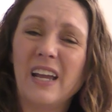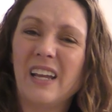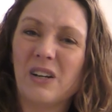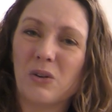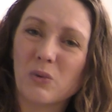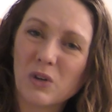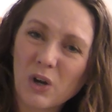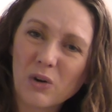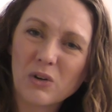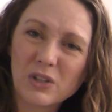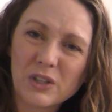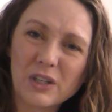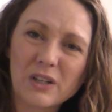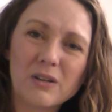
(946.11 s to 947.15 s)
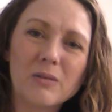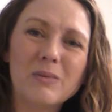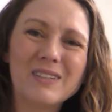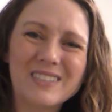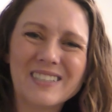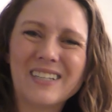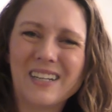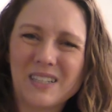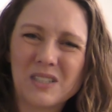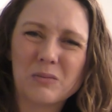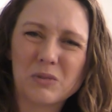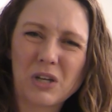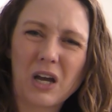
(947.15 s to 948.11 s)
It'll go clear, but it just takes
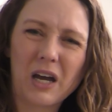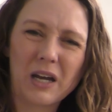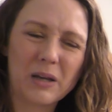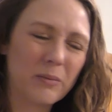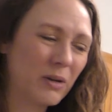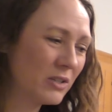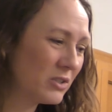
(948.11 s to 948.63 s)
some time.